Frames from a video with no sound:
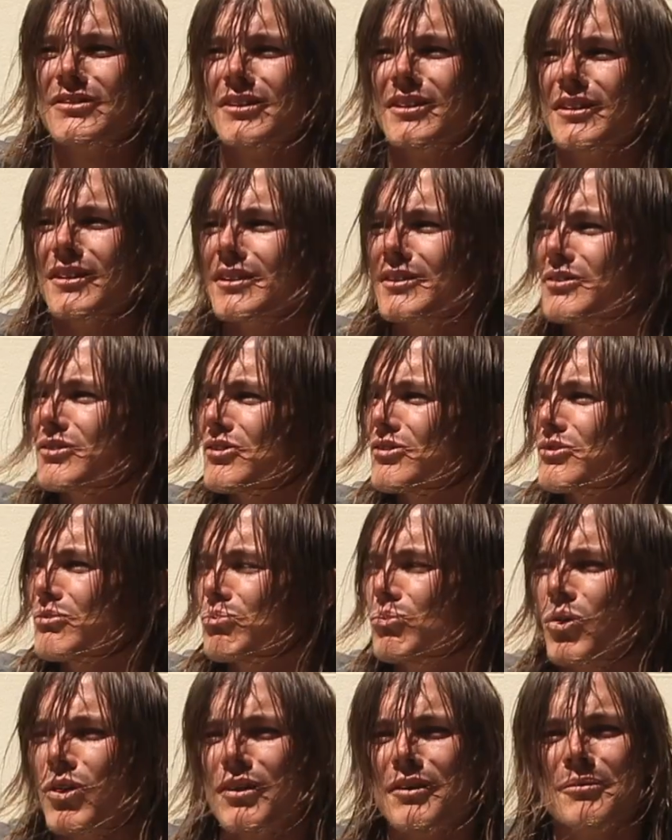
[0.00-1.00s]
It's just
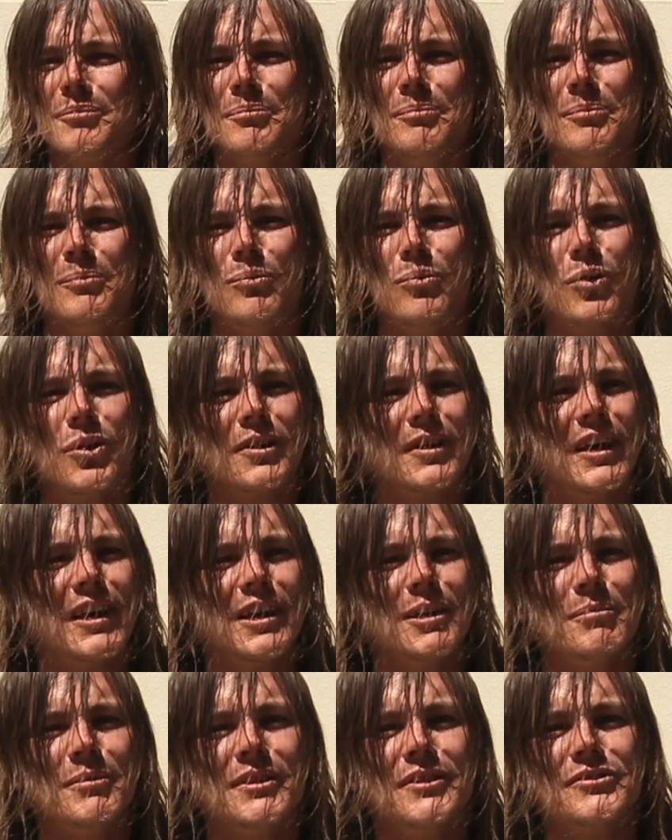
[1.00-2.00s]
one
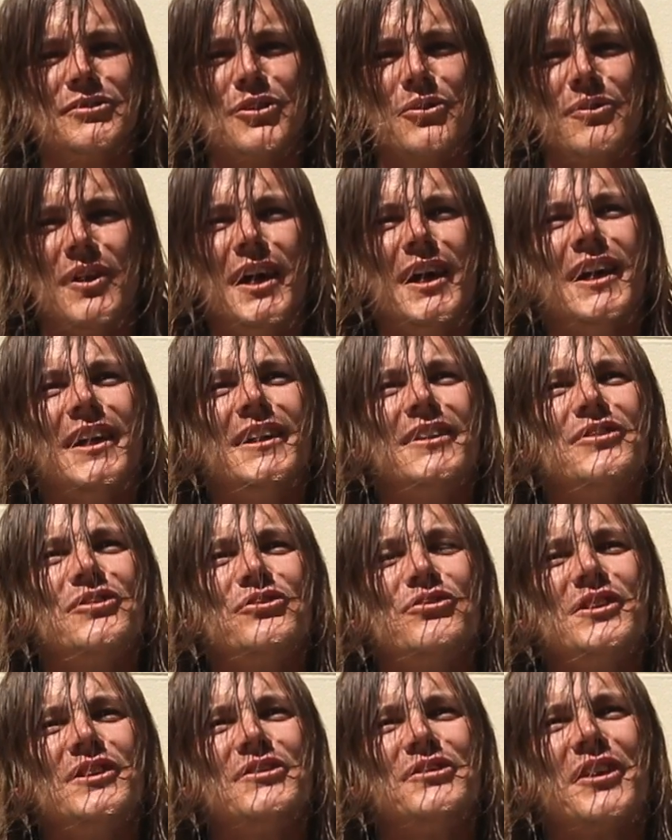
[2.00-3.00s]
element of terrain in
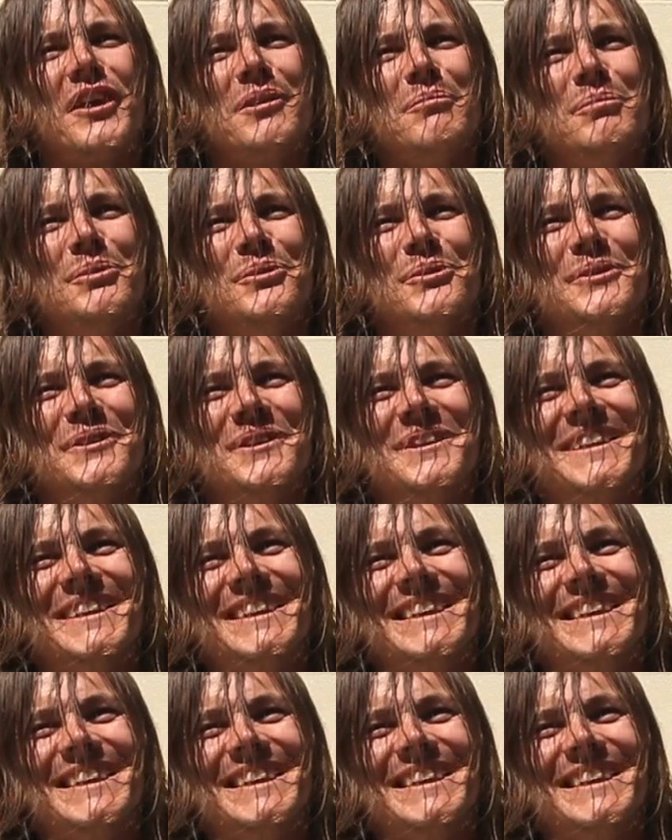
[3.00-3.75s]
street skateboarding.